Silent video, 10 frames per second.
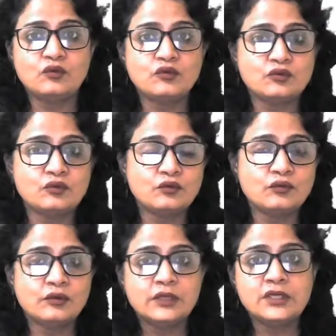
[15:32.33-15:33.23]
to
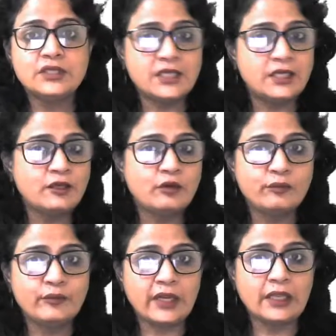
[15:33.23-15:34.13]
tell your
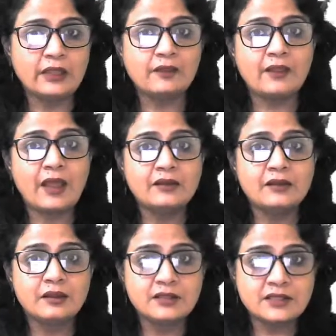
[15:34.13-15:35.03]
brain that
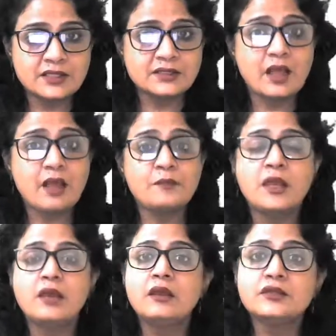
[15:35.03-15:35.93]
this exam
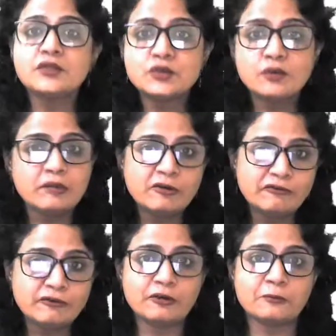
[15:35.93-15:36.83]
is doable
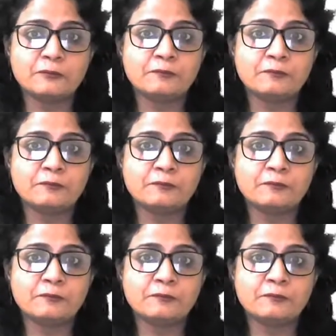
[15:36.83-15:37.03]
for you.